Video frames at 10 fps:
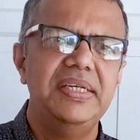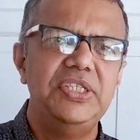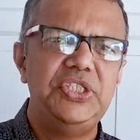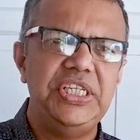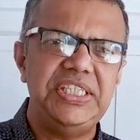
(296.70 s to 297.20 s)

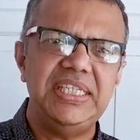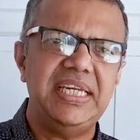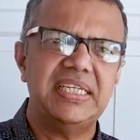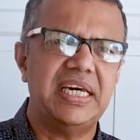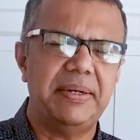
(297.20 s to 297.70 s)
Cheating
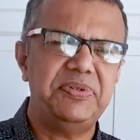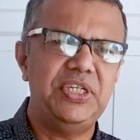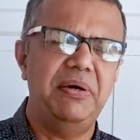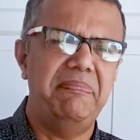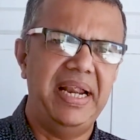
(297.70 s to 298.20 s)
and corruption
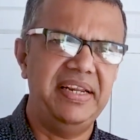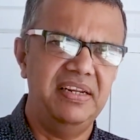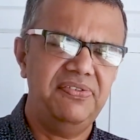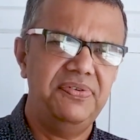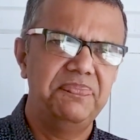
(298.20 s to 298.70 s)
are bad
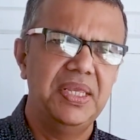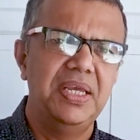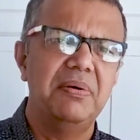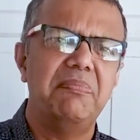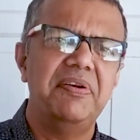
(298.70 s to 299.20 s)
enough,
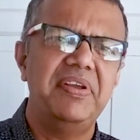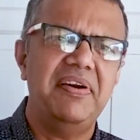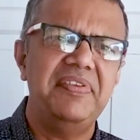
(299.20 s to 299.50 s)
but we have an